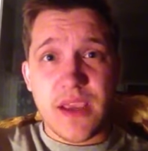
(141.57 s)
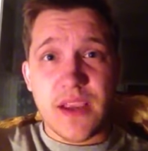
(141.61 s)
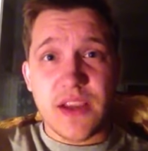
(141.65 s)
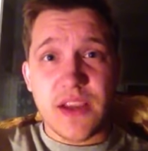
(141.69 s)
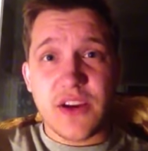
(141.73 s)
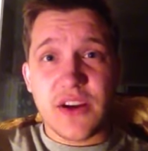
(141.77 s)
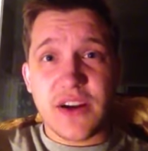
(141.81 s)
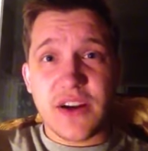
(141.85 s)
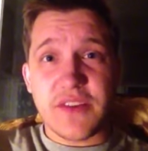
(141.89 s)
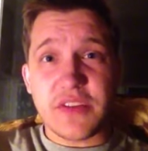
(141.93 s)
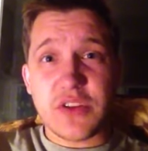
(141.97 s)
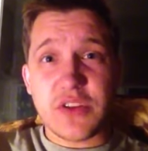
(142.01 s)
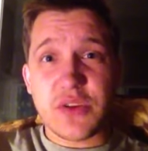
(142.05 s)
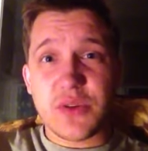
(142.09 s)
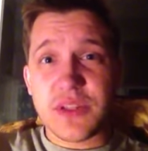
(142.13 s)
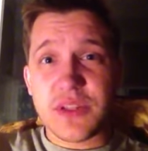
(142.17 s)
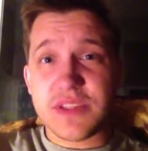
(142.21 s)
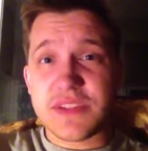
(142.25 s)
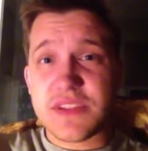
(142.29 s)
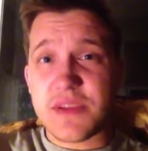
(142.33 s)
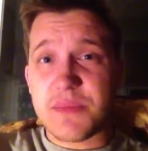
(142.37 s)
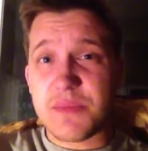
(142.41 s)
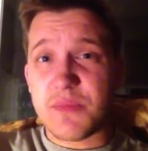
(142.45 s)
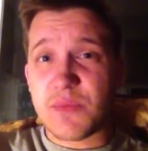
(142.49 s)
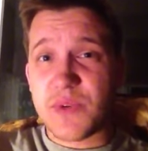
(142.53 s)
You're going to have to do
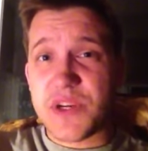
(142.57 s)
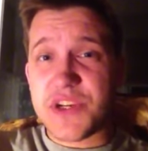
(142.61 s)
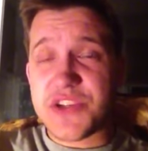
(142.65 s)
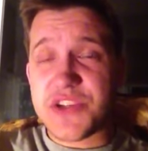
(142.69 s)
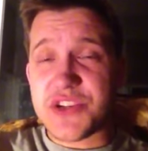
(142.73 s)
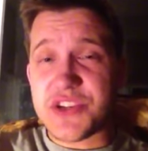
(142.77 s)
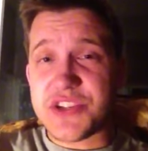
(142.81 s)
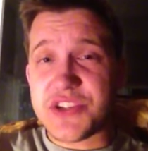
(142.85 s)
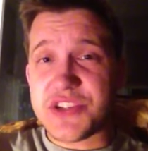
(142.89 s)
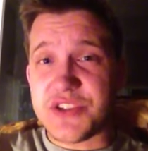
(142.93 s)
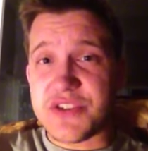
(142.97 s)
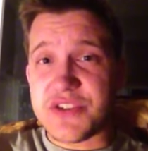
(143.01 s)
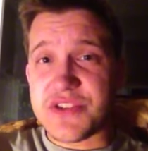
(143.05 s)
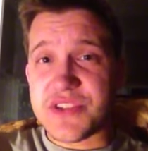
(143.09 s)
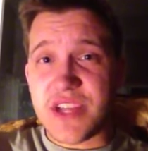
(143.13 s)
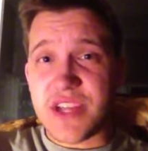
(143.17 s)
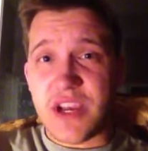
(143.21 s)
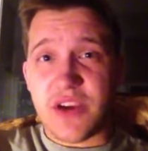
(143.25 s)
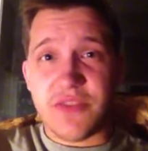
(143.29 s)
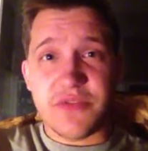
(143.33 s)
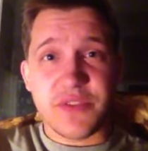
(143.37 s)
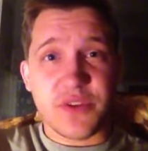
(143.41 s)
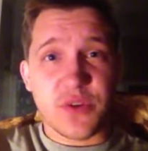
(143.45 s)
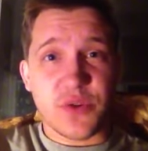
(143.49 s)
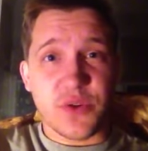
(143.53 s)
some research
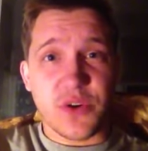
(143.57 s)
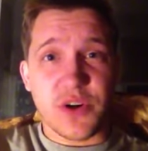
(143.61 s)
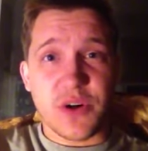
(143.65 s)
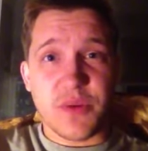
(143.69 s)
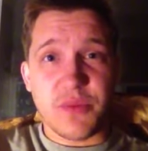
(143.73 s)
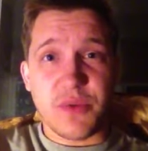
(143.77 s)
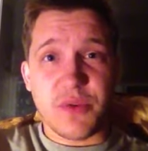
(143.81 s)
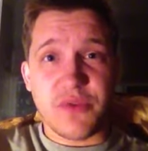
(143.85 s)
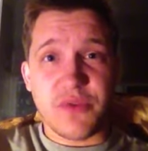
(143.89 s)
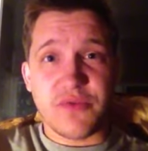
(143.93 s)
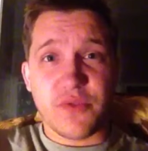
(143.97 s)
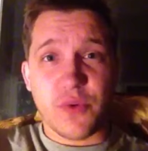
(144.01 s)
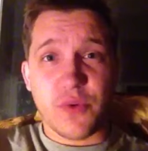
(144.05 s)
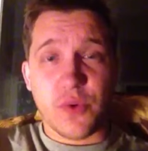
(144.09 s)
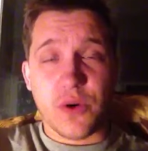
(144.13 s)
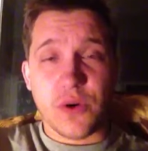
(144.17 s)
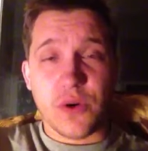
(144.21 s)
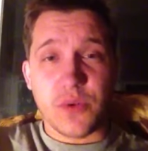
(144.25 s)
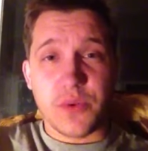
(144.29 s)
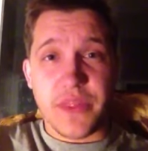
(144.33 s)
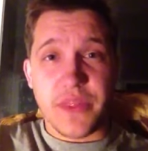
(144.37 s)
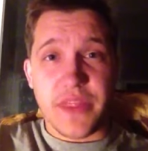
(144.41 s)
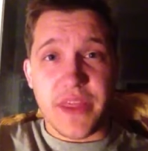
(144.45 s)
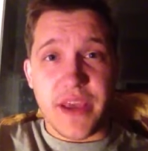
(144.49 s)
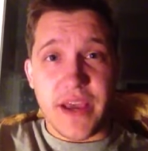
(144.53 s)
yourself in order to move
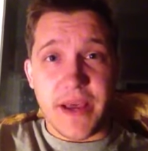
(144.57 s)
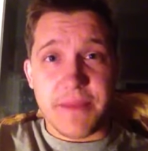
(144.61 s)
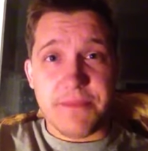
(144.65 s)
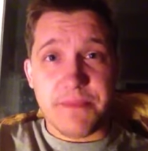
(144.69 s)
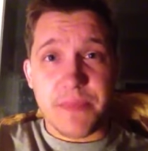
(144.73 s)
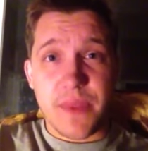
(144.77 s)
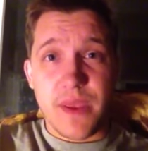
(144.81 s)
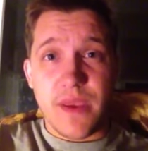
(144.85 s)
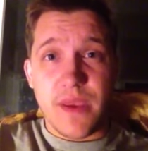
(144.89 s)
forward with that.